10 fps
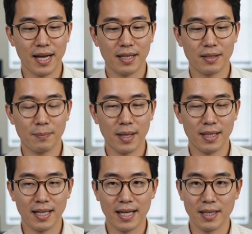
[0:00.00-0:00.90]
active
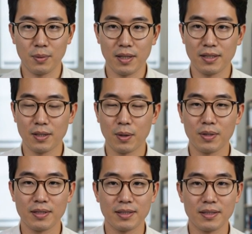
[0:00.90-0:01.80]
body anywhere in the
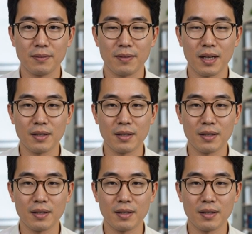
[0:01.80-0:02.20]
solar system,